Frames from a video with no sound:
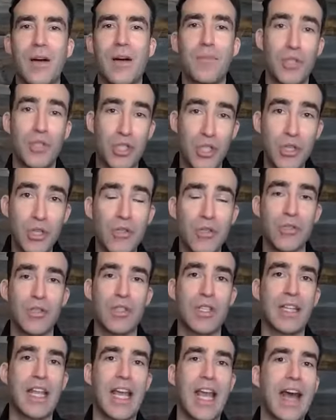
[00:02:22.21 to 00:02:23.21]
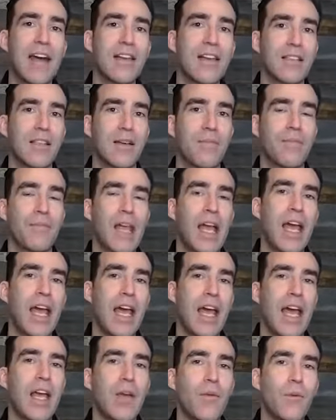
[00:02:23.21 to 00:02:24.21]
producers and they asked them,
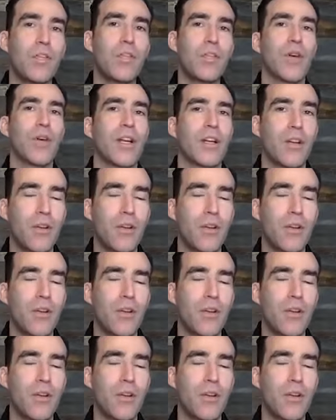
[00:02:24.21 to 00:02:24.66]
hey, when you